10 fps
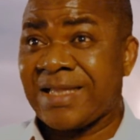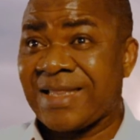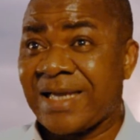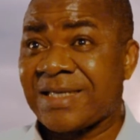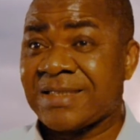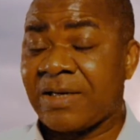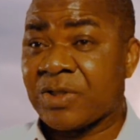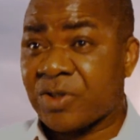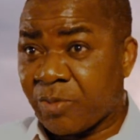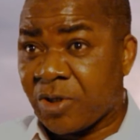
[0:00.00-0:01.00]
and that is our
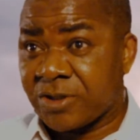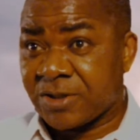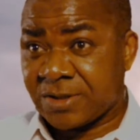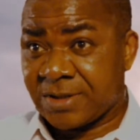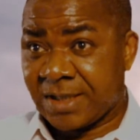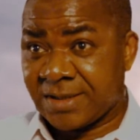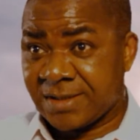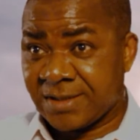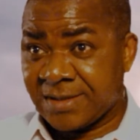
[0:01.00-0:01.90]
subconsciousness.